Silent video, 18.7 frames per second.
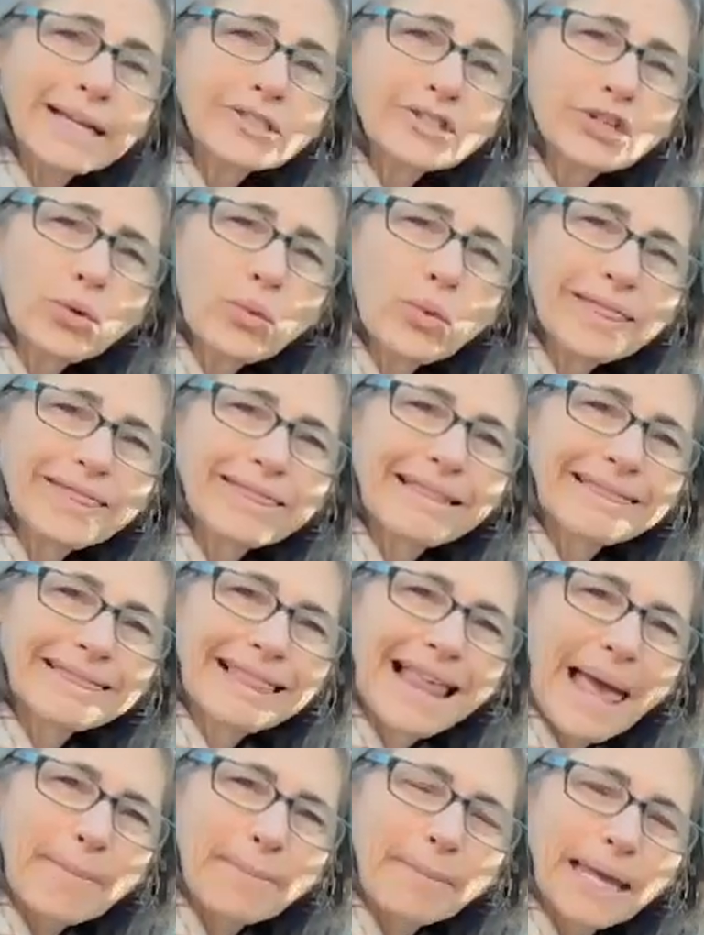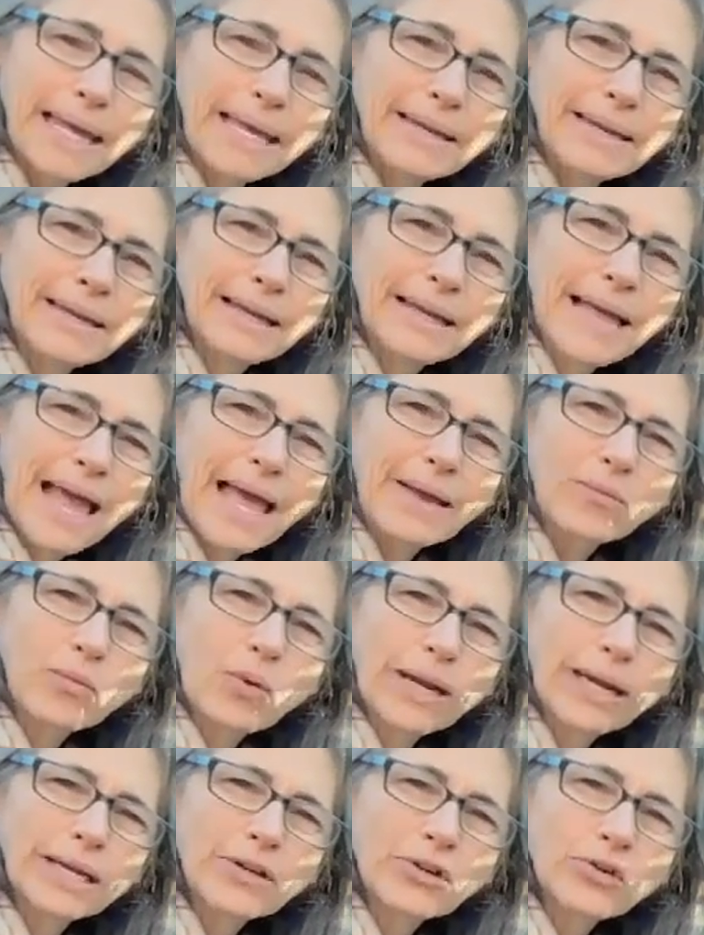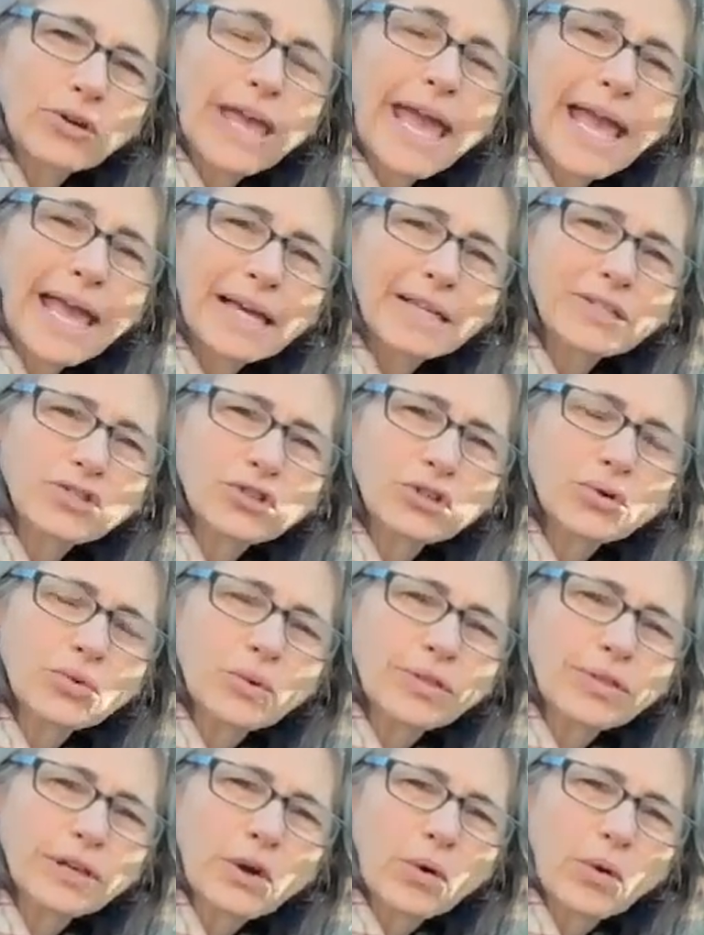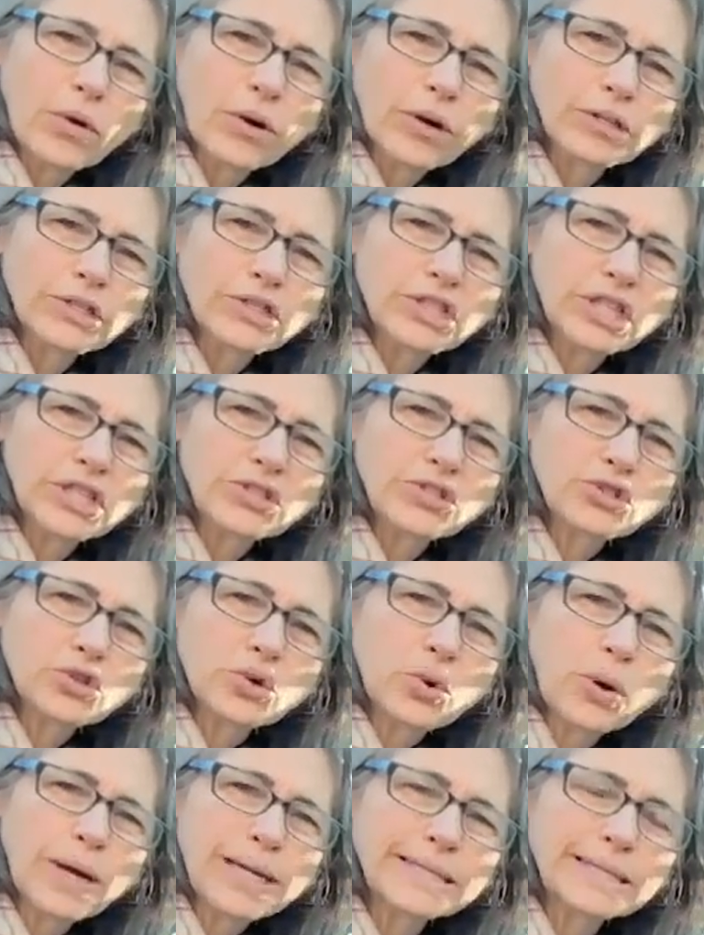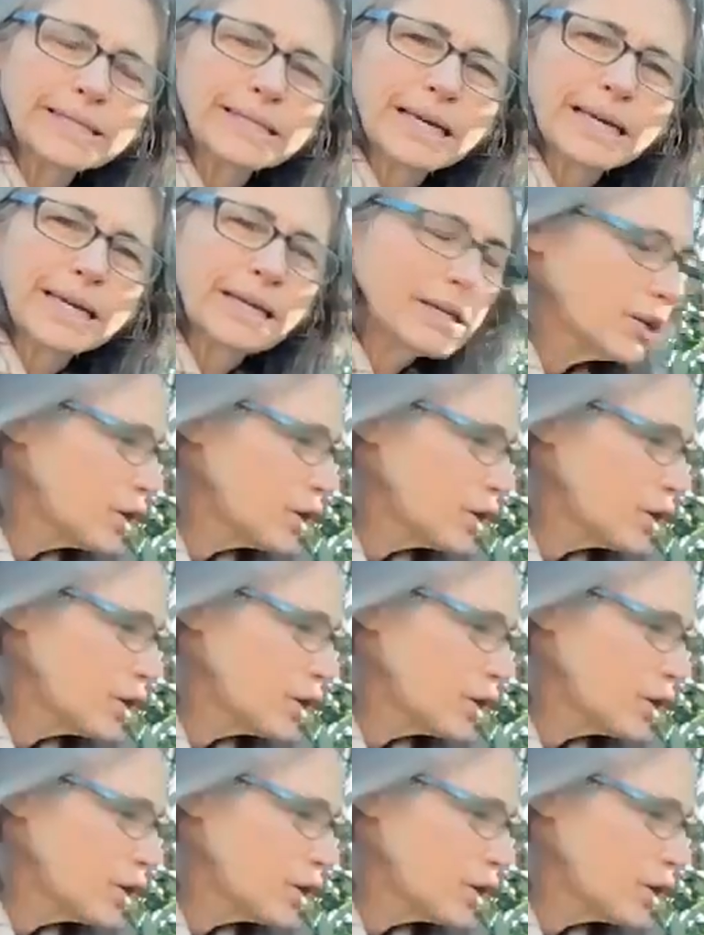do with the lemon and what you can do with the orange is twist it.